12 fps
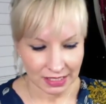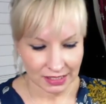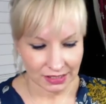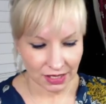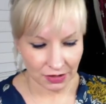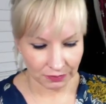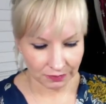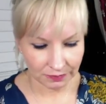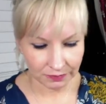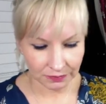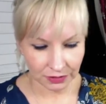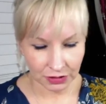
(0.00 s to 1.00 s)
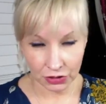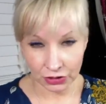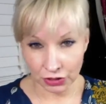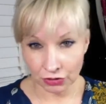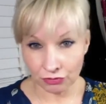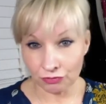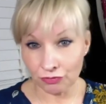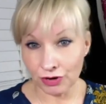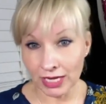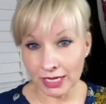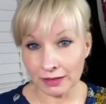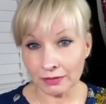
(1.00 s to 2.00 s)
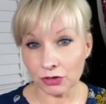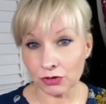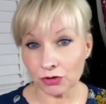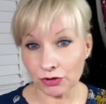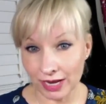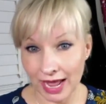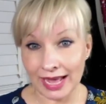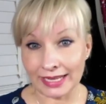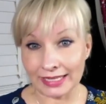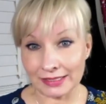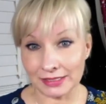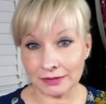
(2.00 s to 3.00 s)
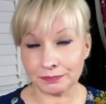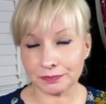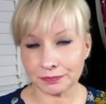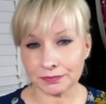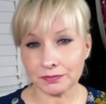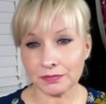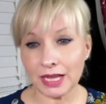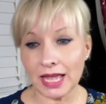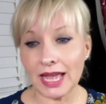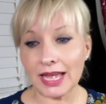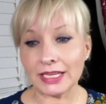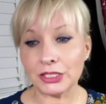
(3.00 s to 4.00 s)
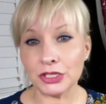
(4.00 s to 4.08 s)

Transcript: So you're going to recreate a